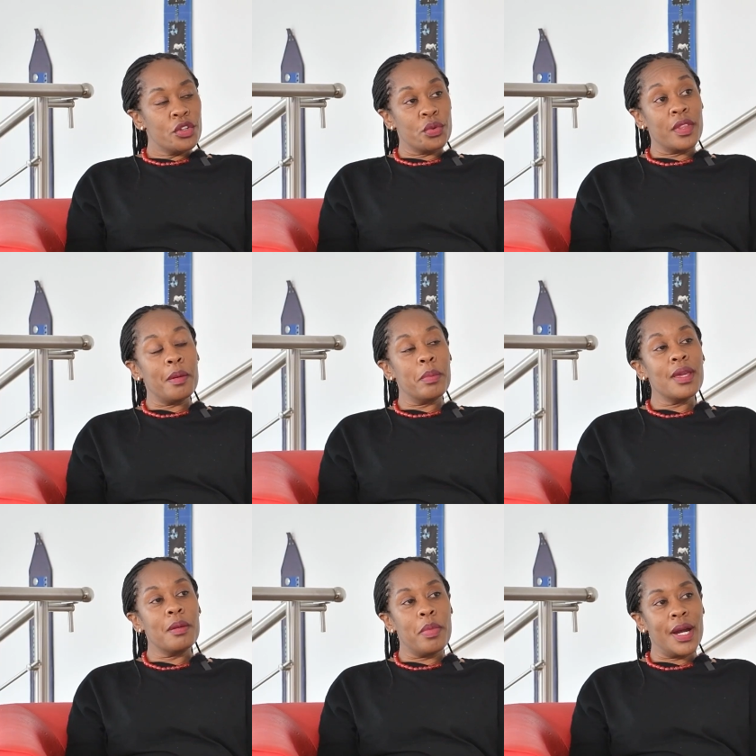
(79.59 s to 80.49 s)
So they are
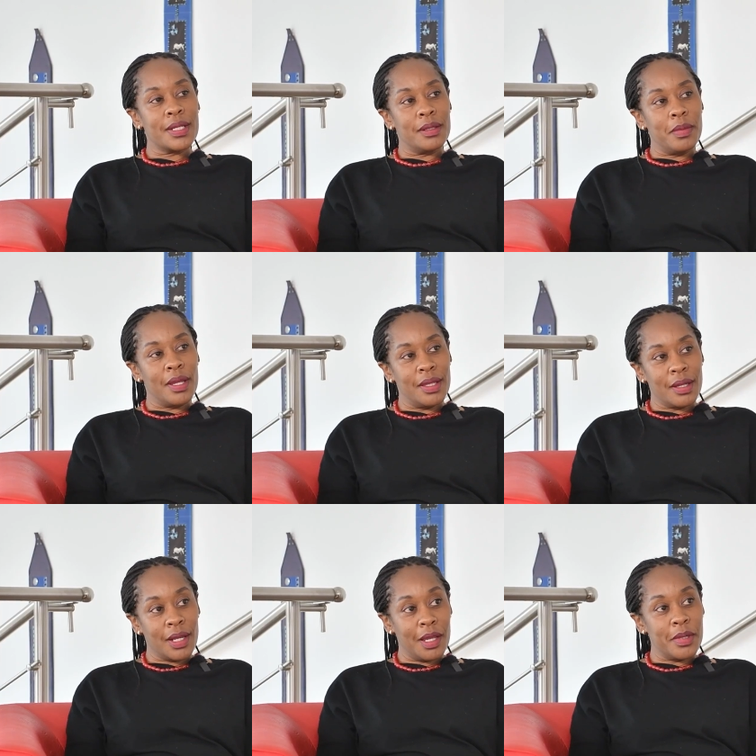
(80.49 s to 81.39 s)
being impacted by the
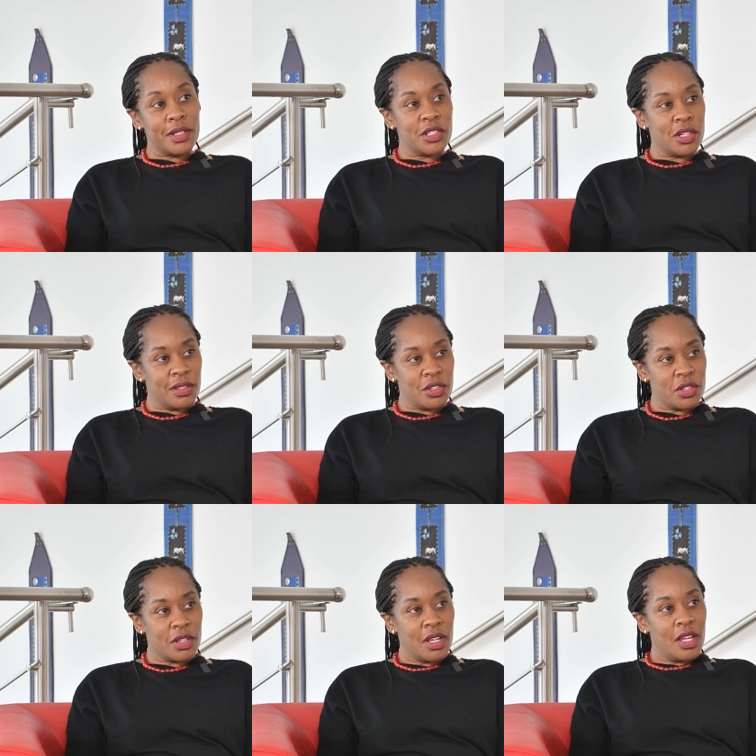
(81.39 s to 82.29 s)
climate
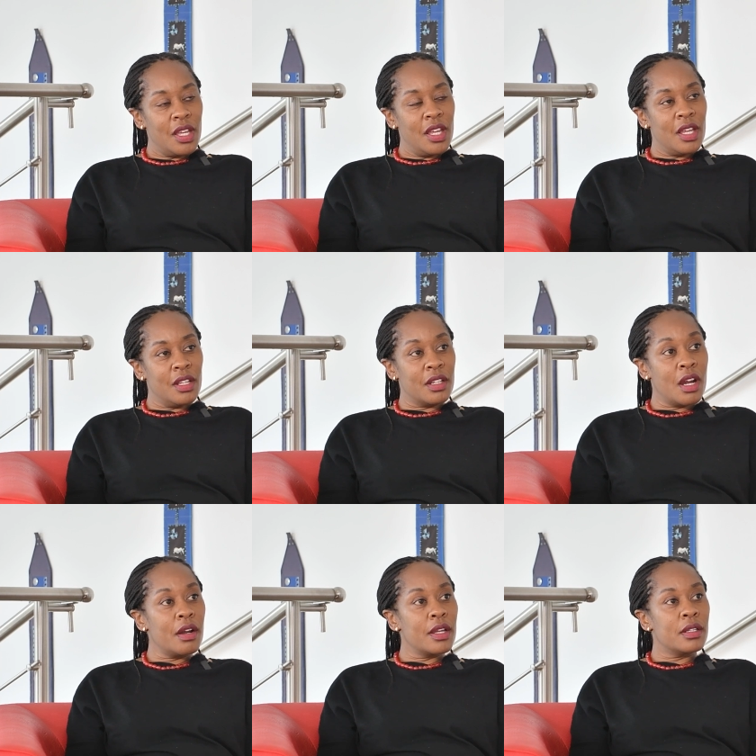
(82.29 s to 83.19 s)
change. And
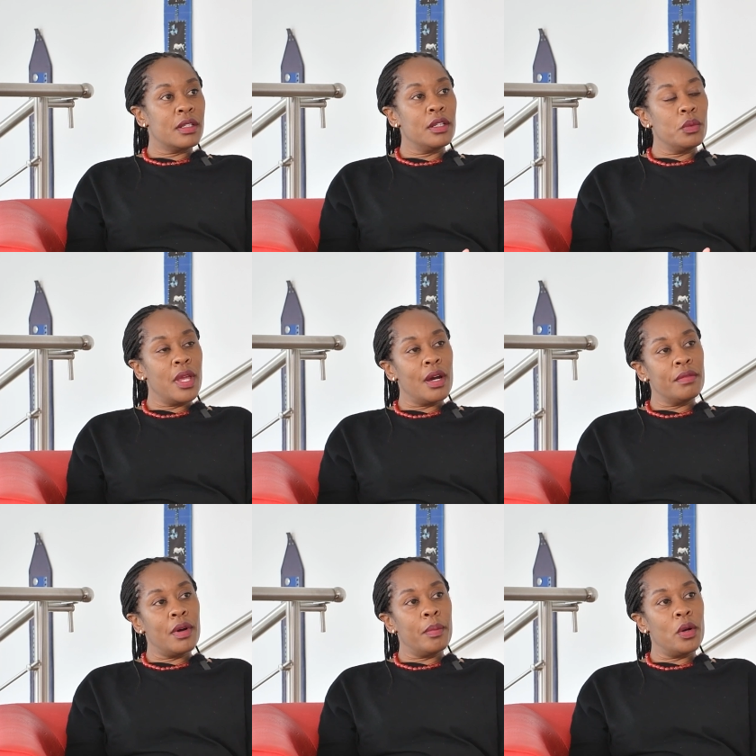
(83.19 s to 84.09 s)
currently we
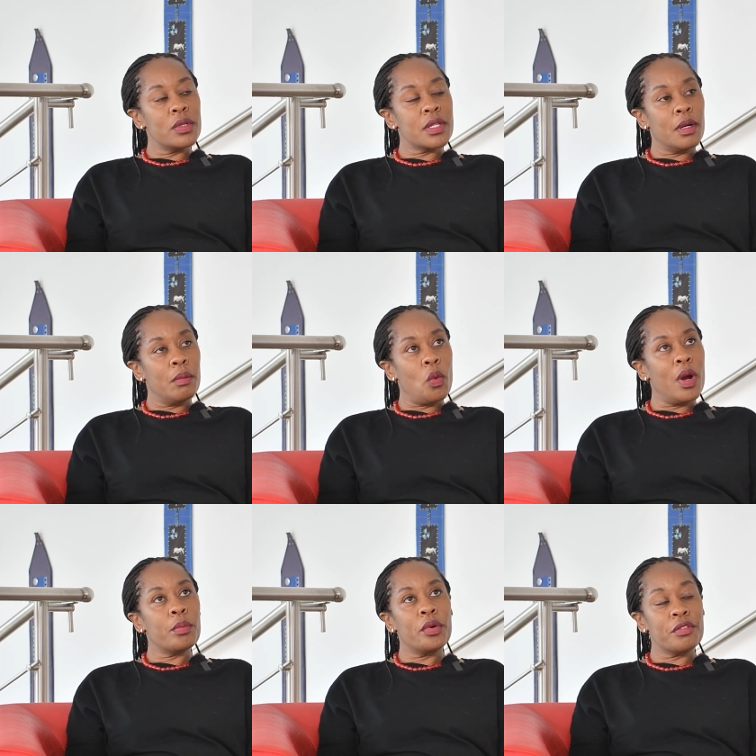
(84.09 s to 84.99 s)
have about
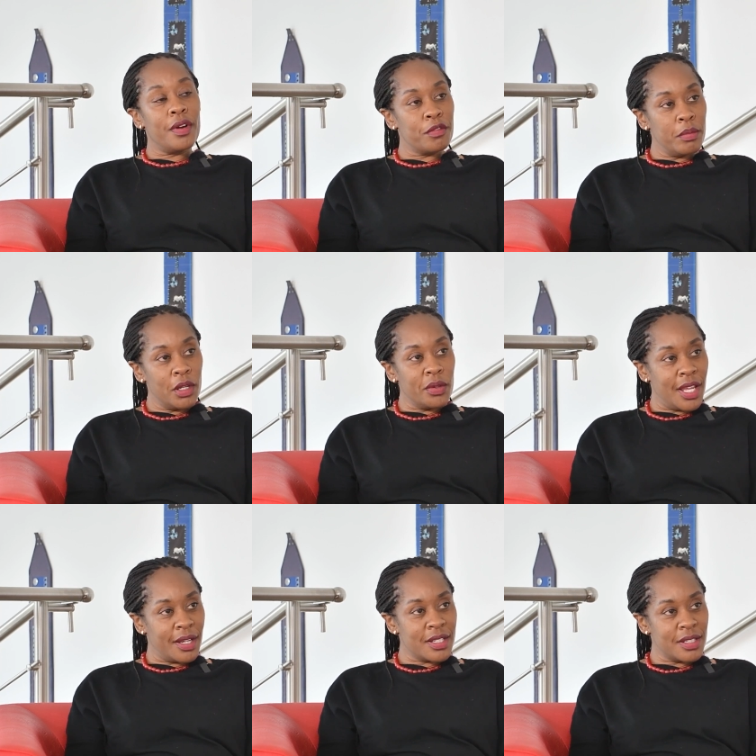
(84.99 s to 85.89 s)
1.5 million
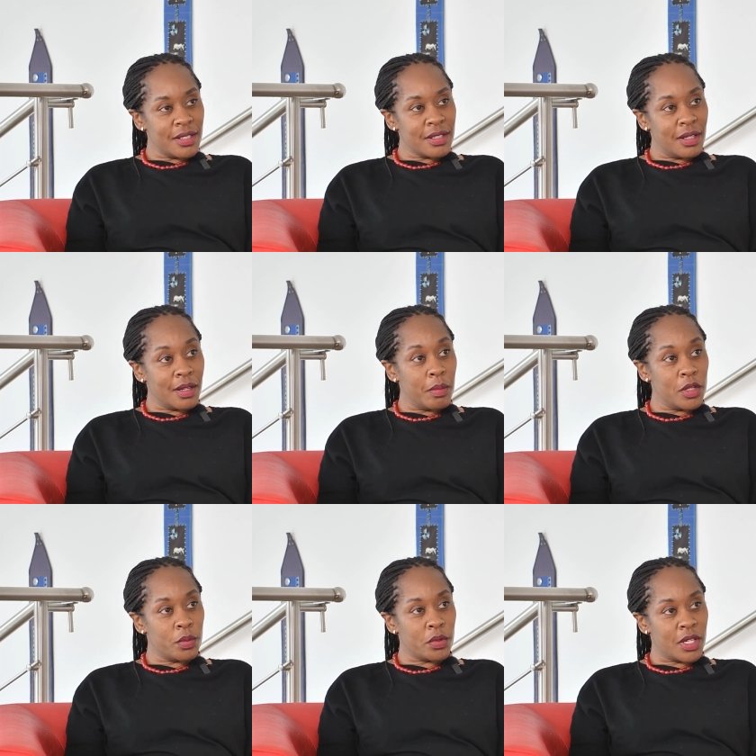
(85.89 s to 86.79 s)
hectares under
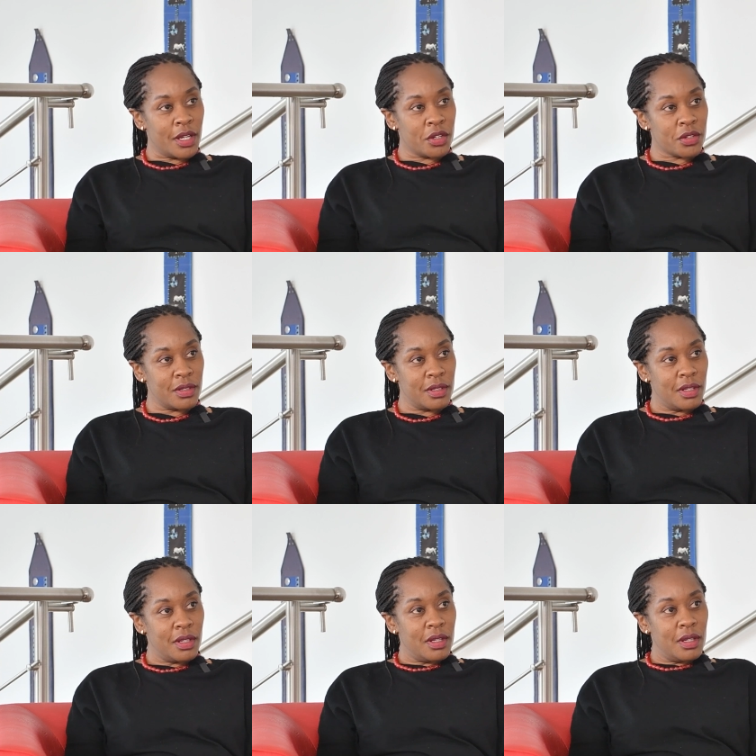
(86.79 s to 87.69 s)
maize production.